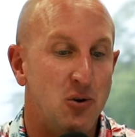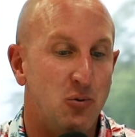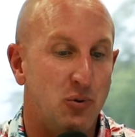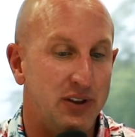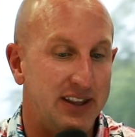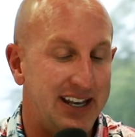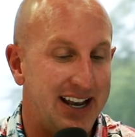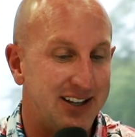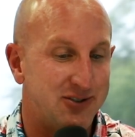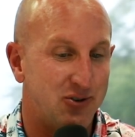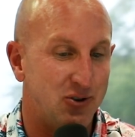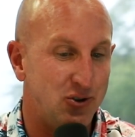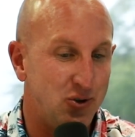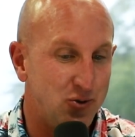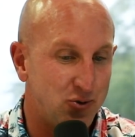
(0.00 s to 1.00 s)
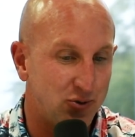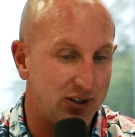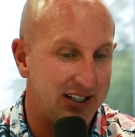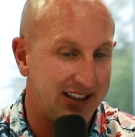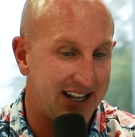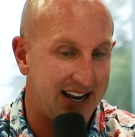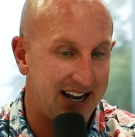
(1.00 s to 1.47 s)
when the answer
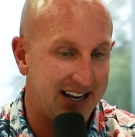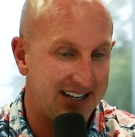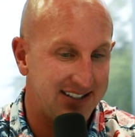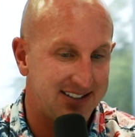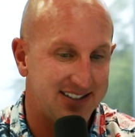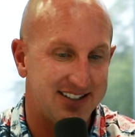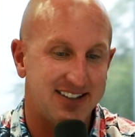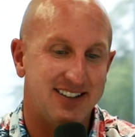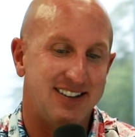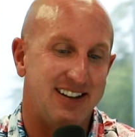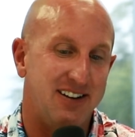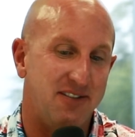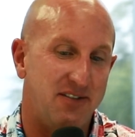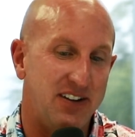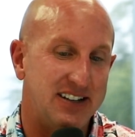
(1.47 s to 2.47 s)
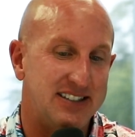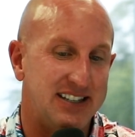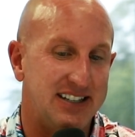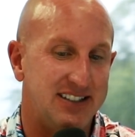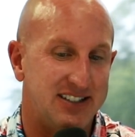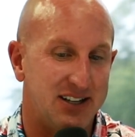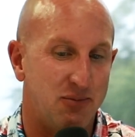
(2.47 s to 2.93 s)
usually lies in
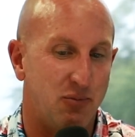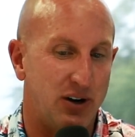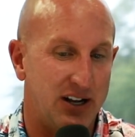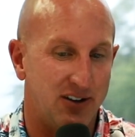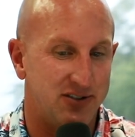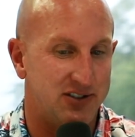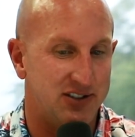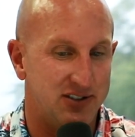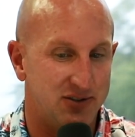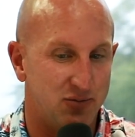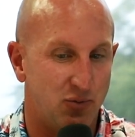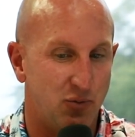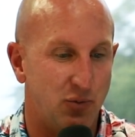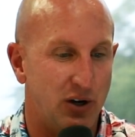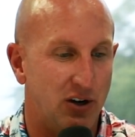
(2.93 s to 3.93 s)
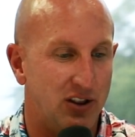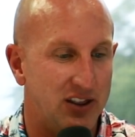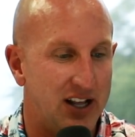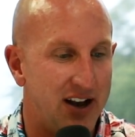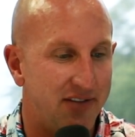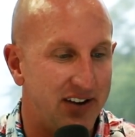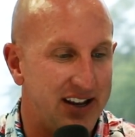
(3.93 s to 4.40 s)
fixing someone else's. When we are
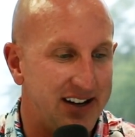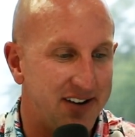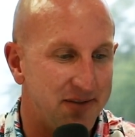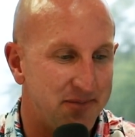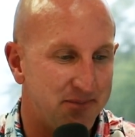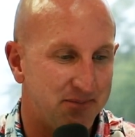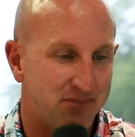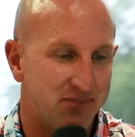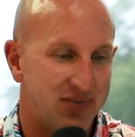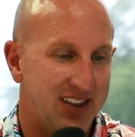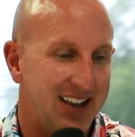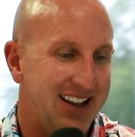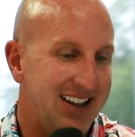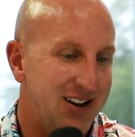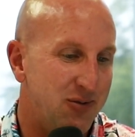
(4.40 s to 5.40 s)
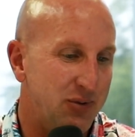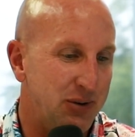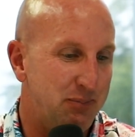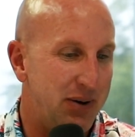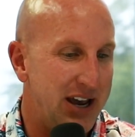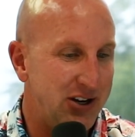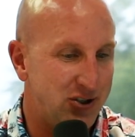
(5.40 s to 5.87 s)
loving,
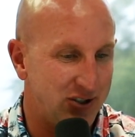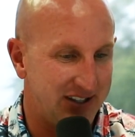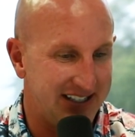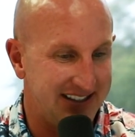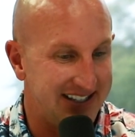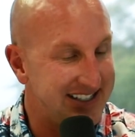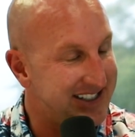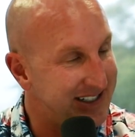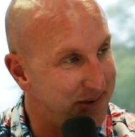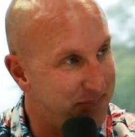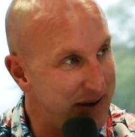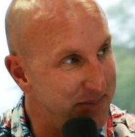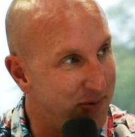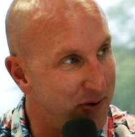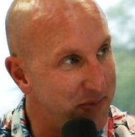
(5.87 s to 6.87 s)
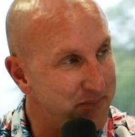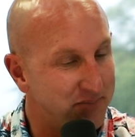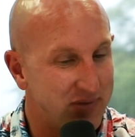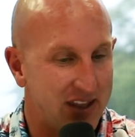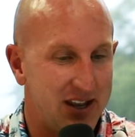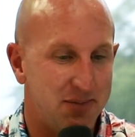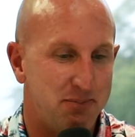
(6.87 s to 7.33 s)
we patiently listen to people,
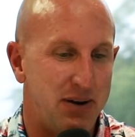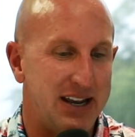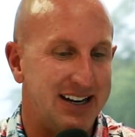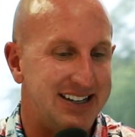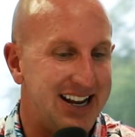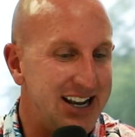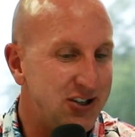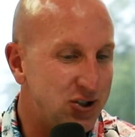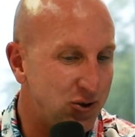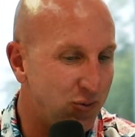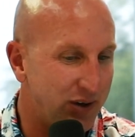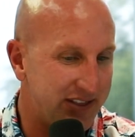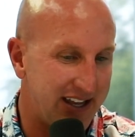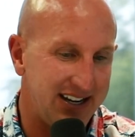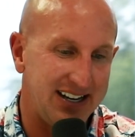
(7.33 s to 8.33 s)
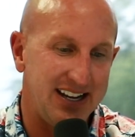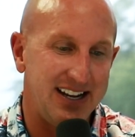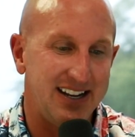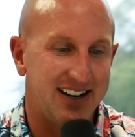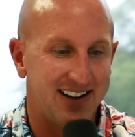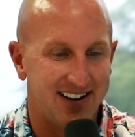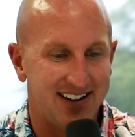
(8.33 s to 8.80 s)
pay attention to what they
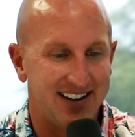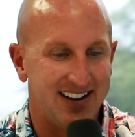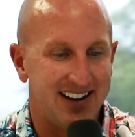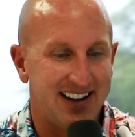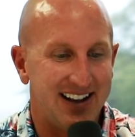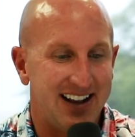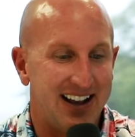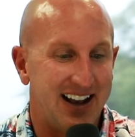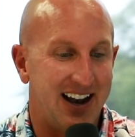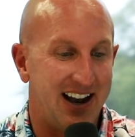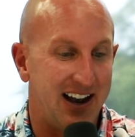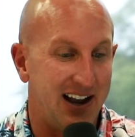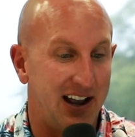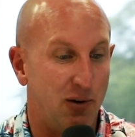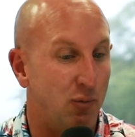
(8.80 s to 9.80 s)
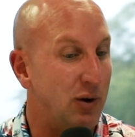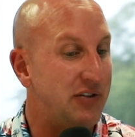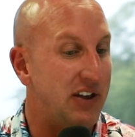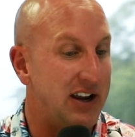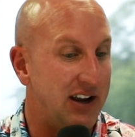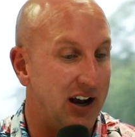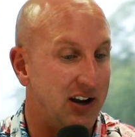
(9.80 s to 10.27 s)
need,
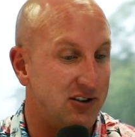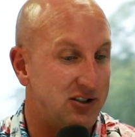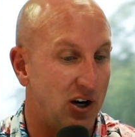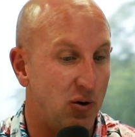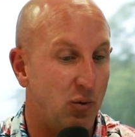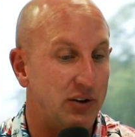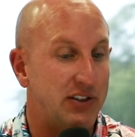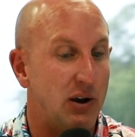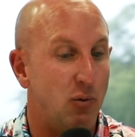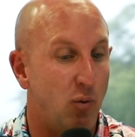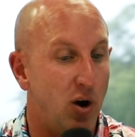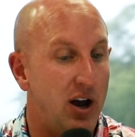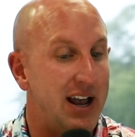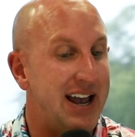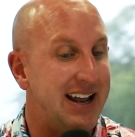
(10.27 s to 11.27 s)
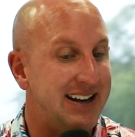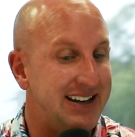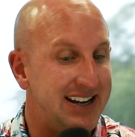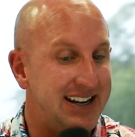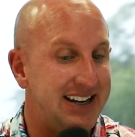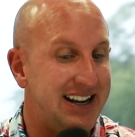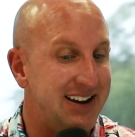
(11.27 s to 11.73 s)
what they want and
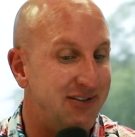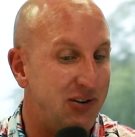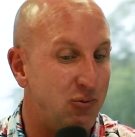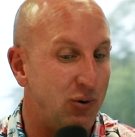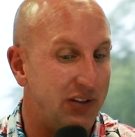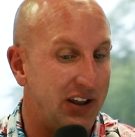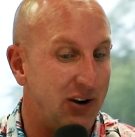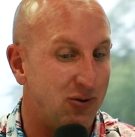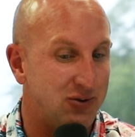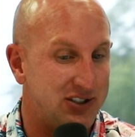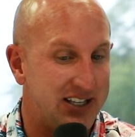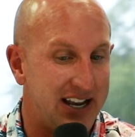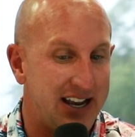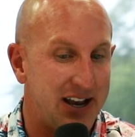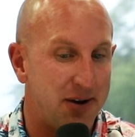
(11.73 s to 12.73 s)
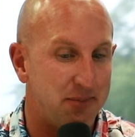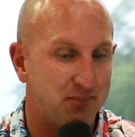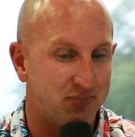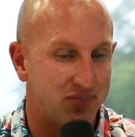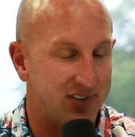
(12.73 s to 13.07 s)
need, even when they don't say it.